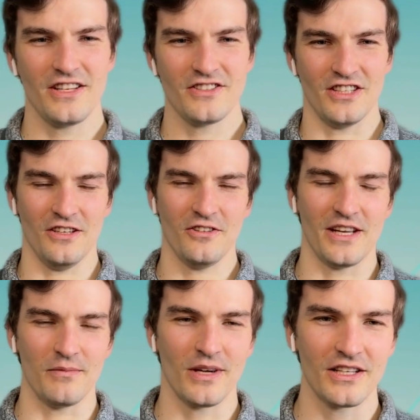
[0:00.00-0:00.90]
Fascinating.
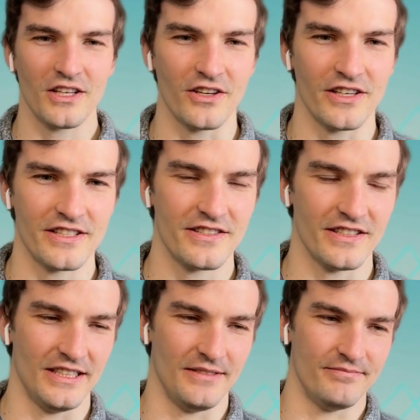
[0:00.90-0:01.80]
Okay, I'm kind of curious
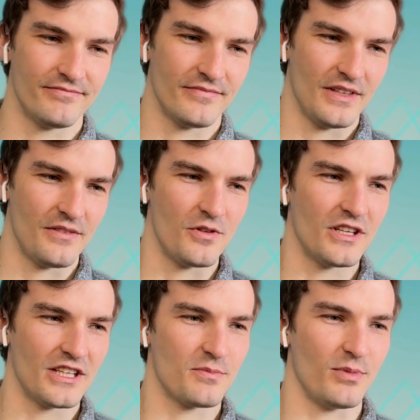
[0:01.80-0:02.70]
if you
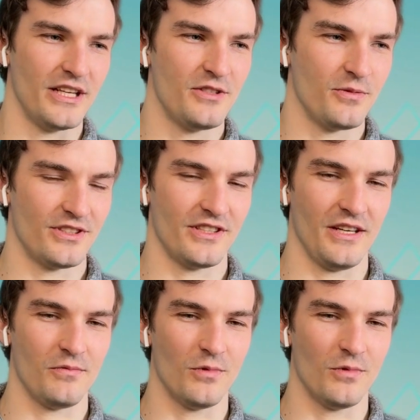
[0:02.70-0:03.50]
can explain to us like